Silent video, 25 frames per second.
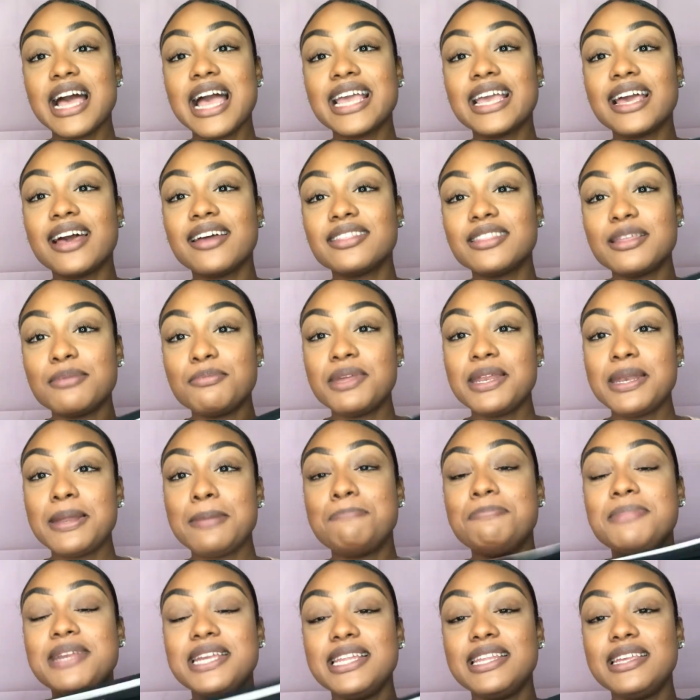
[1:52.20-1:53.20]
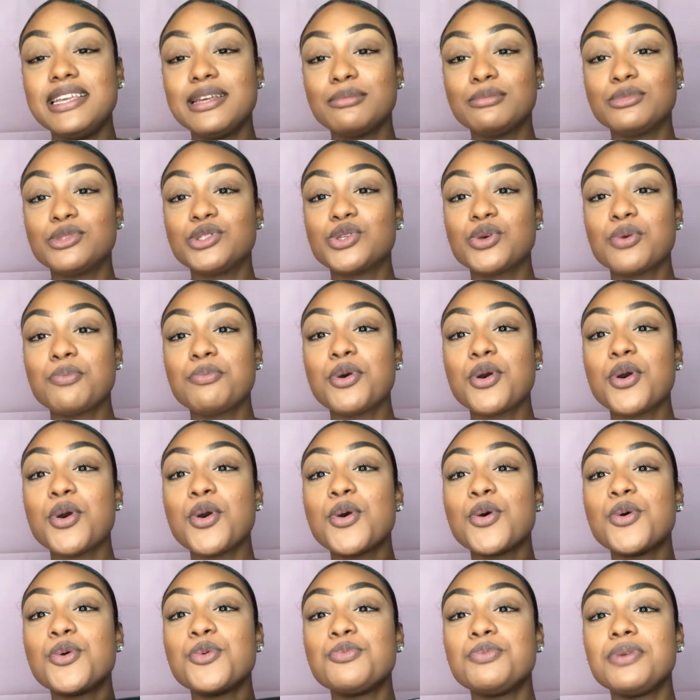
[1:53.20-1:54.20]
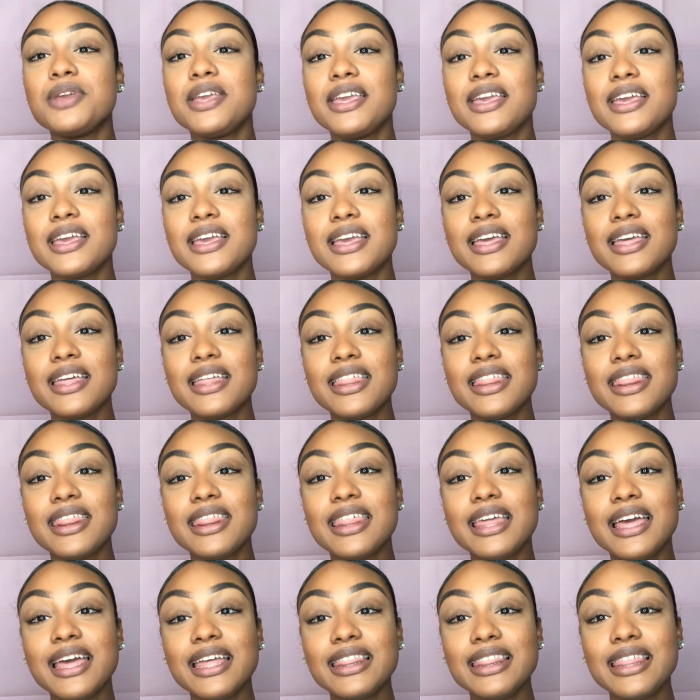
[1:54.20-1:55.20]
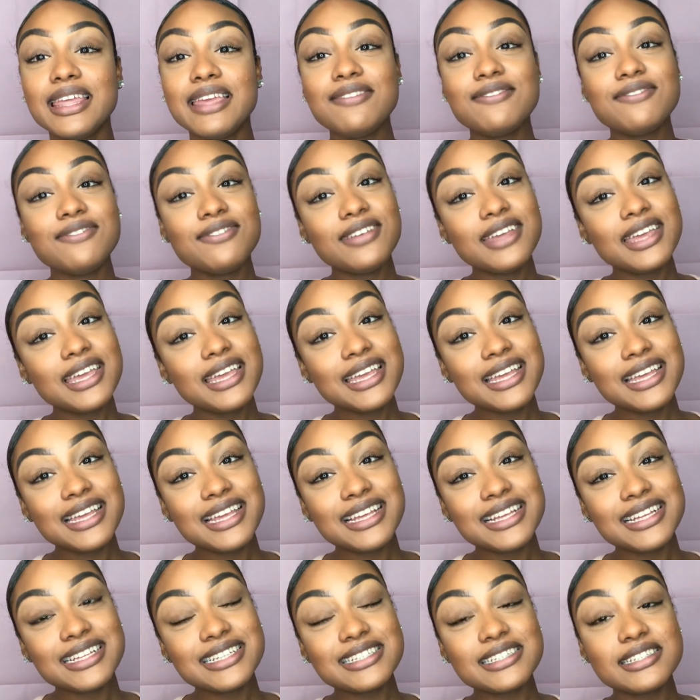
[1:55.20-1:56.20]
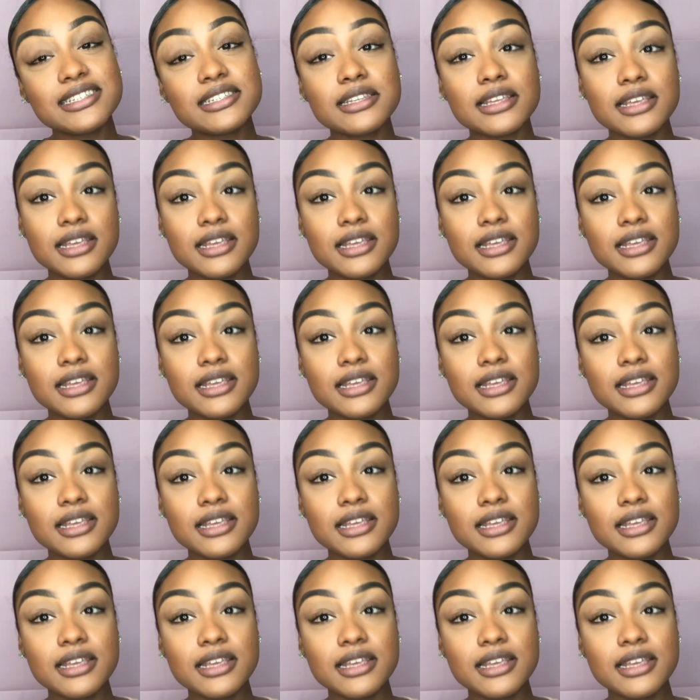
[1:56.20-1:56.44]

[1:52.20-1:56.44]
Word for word: I got them in a medium, so I'm hoping that they fit.